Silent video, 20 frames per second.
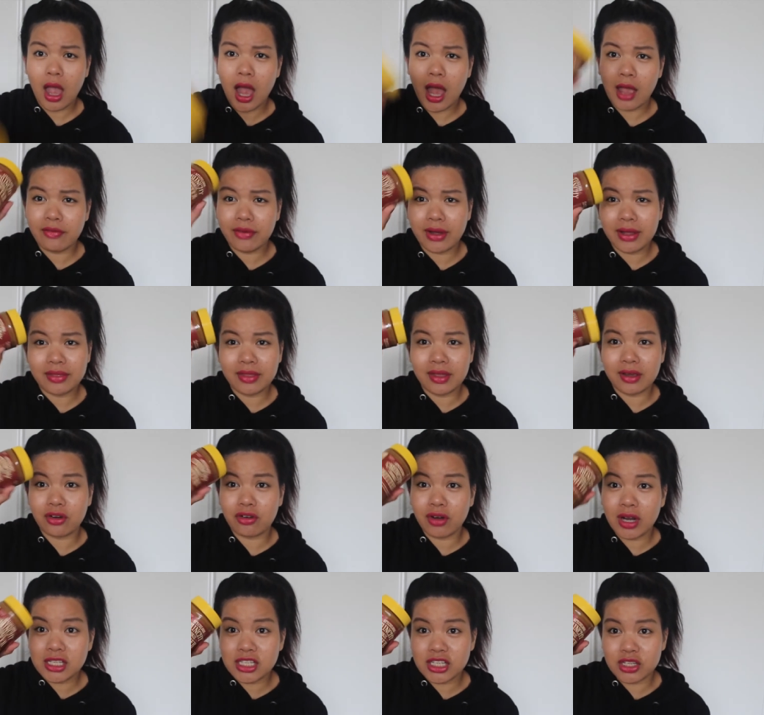I found the
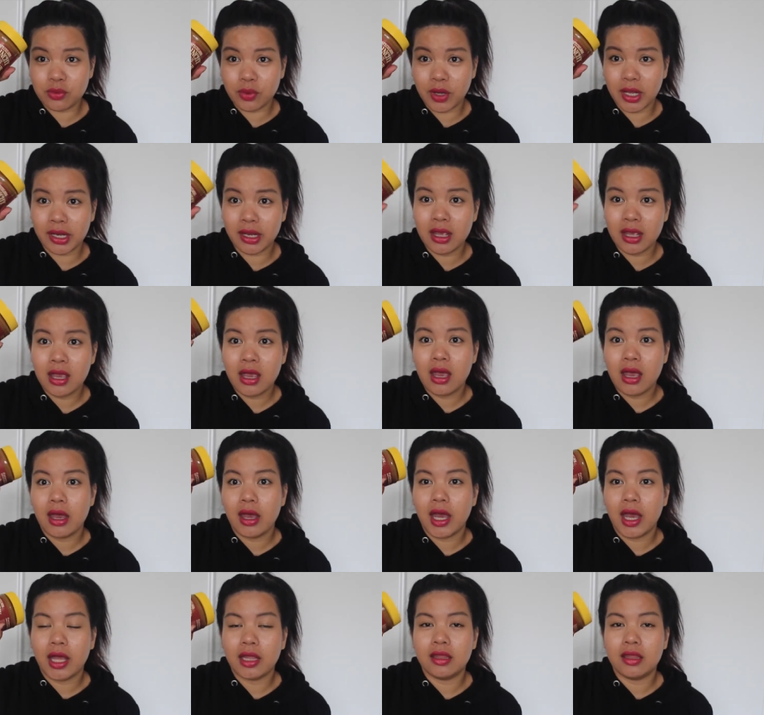crunchy one
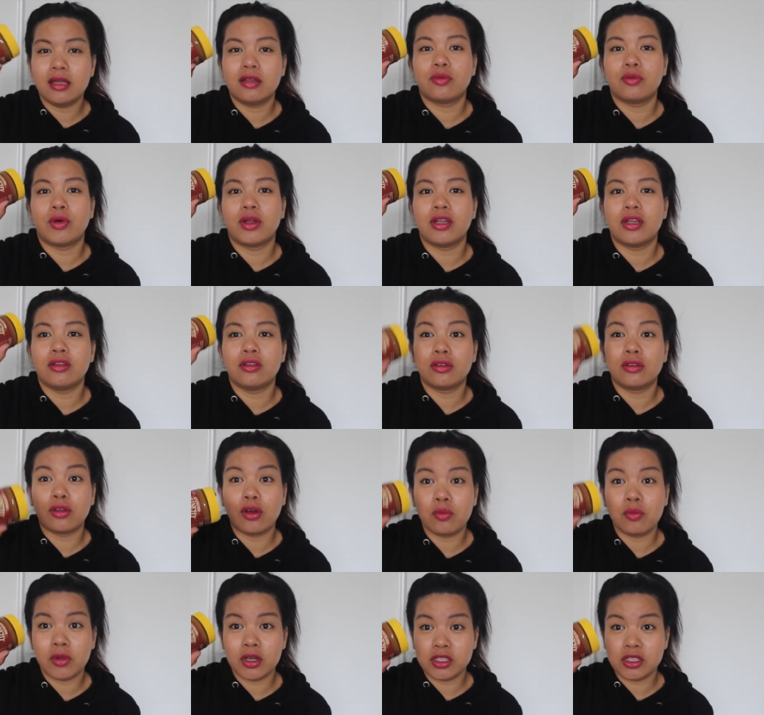and this one is
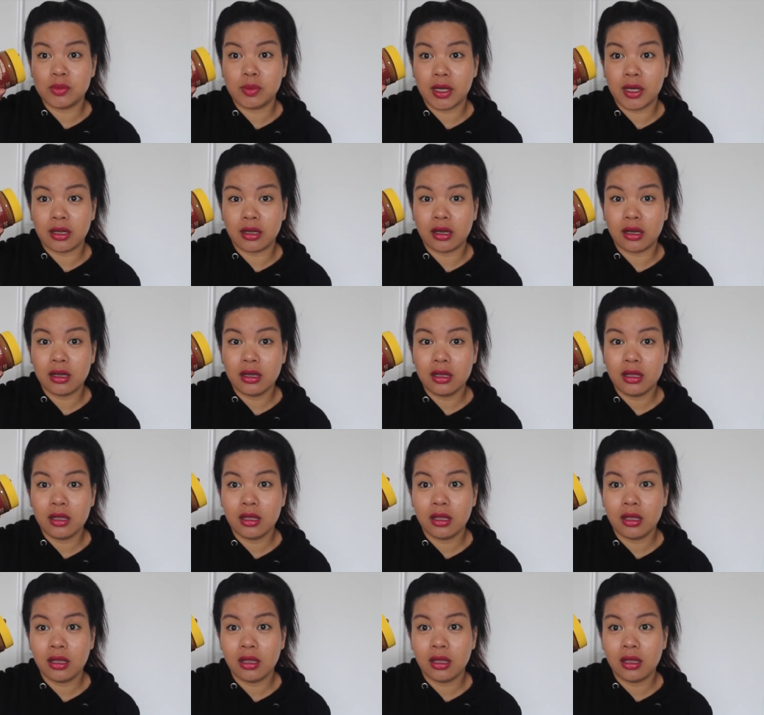so much better.
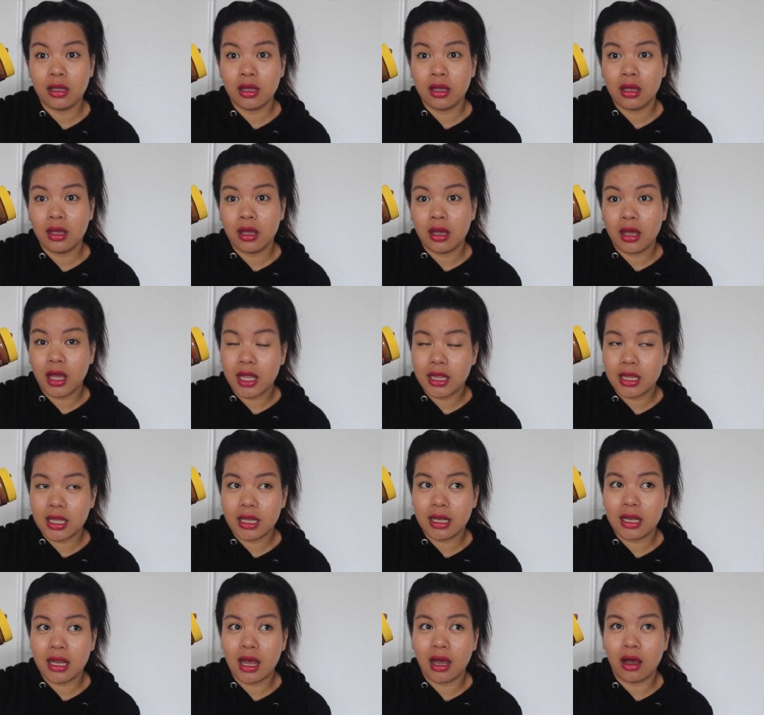And
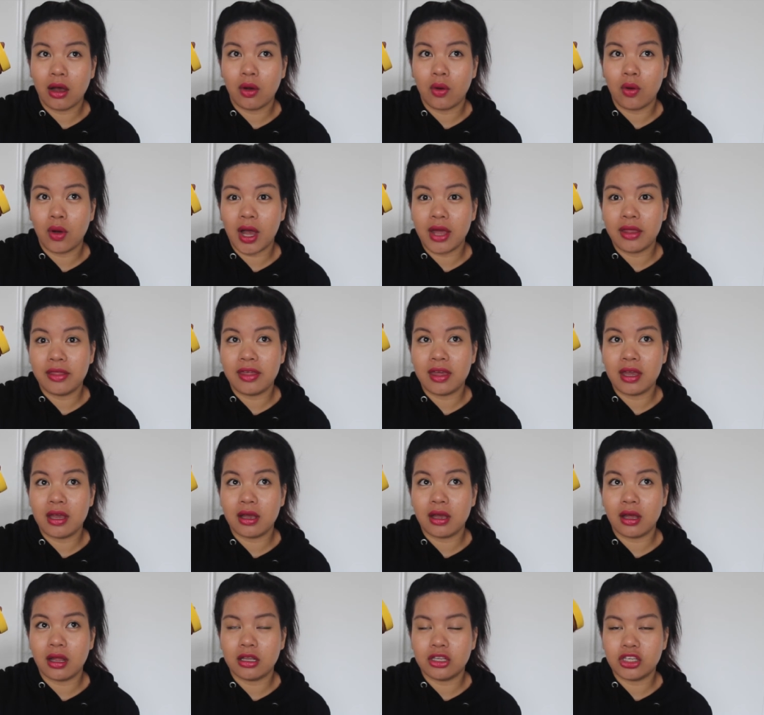then now I
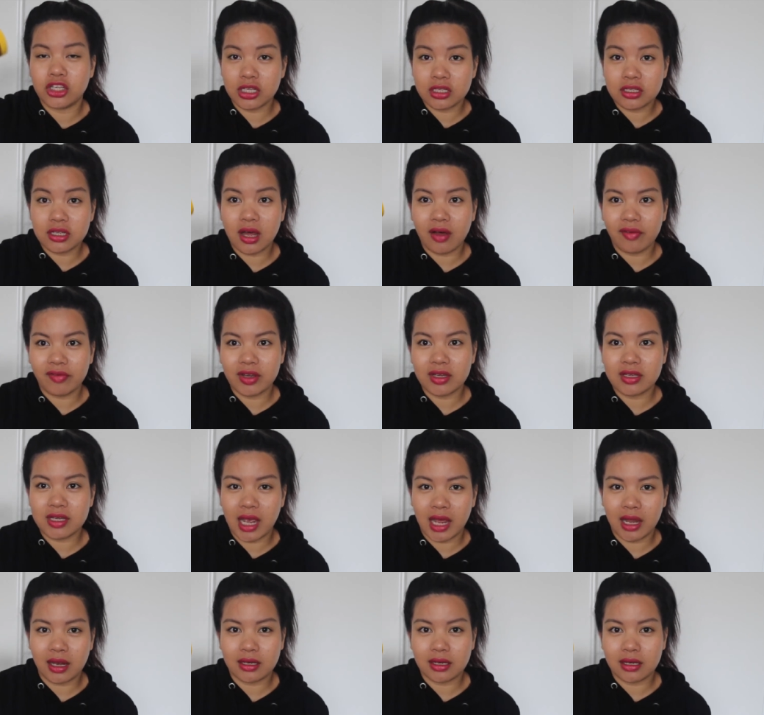think just after
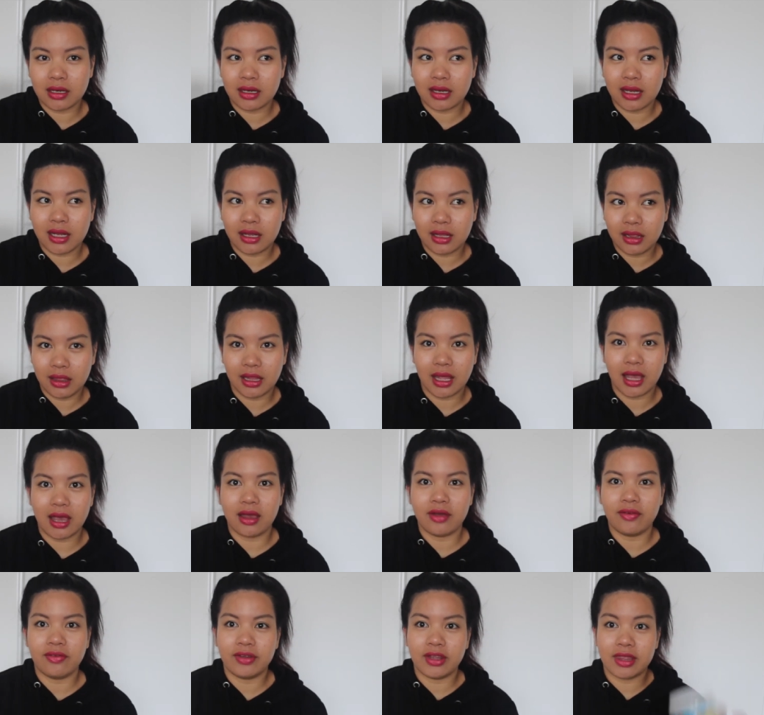Dan
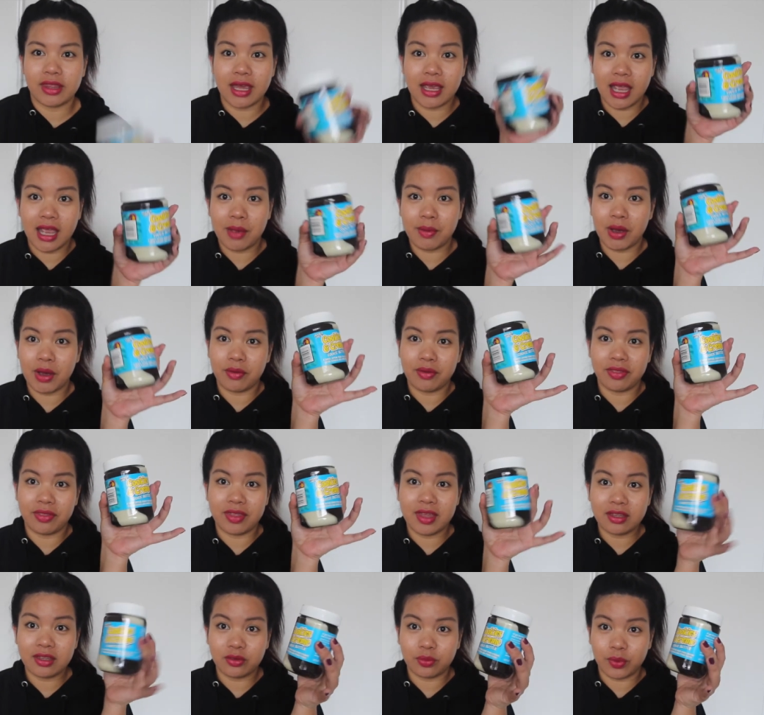left, they came out with
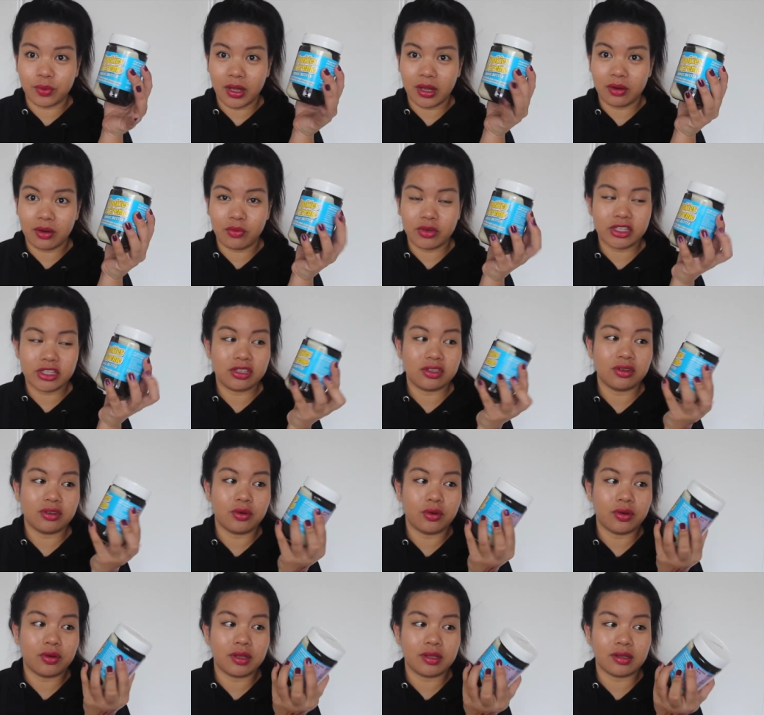this one, which is a
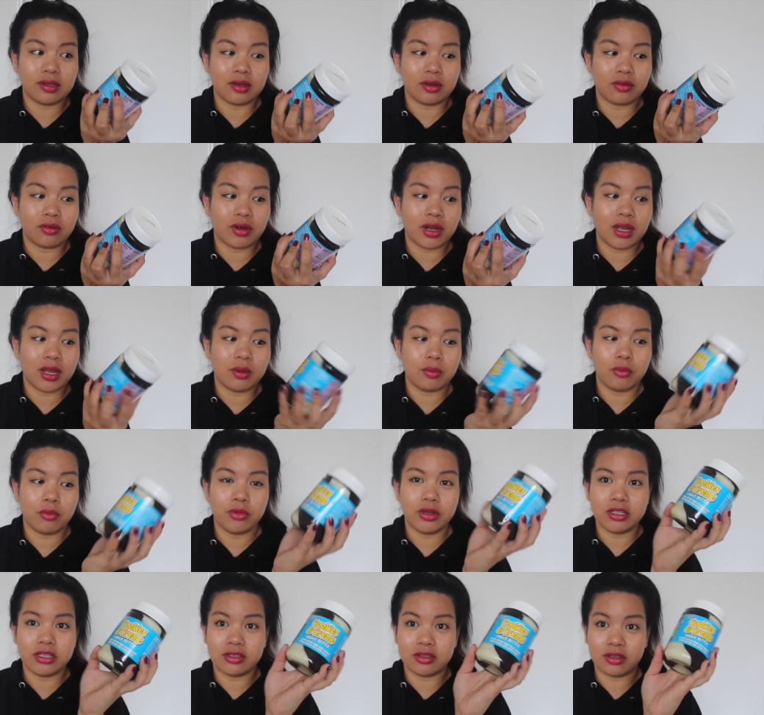cookies and cream,
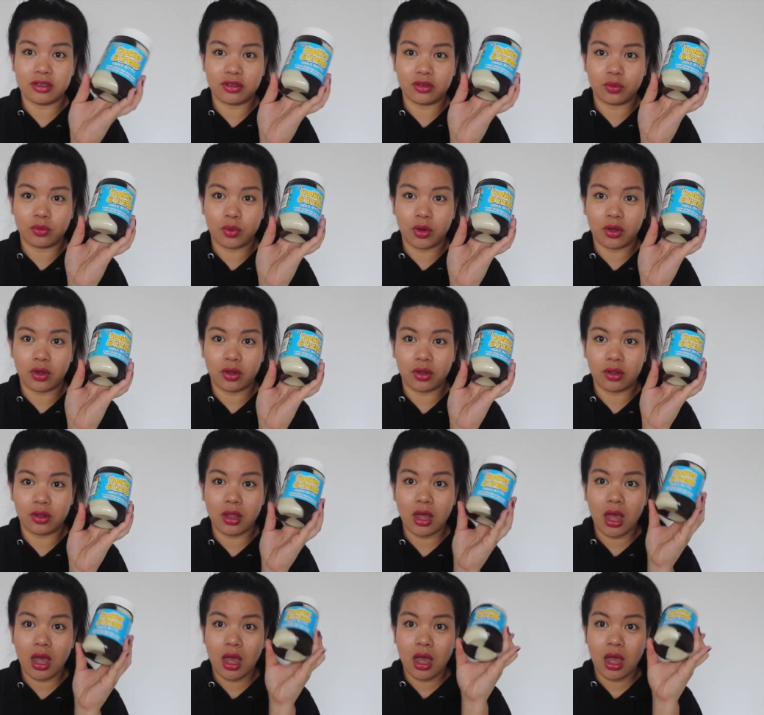which is a swirl.